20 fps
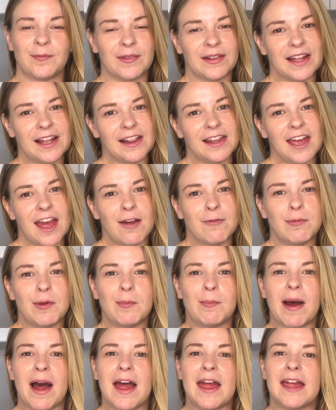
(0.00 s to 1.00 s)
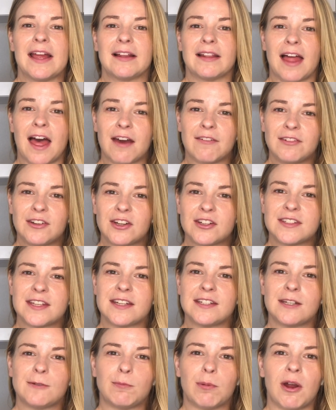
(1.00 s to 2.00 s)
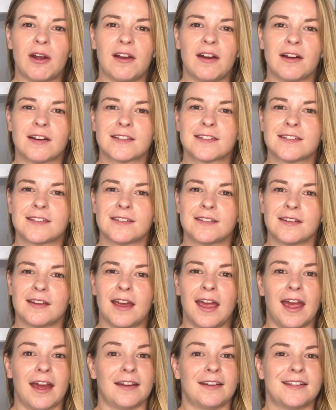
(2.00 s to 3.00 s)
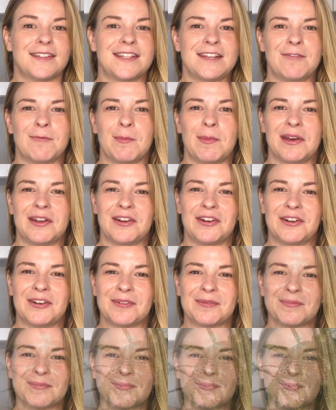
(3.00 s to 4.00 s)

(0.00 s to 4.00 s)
Lately, I've been buying lavender scented products, and it's even better.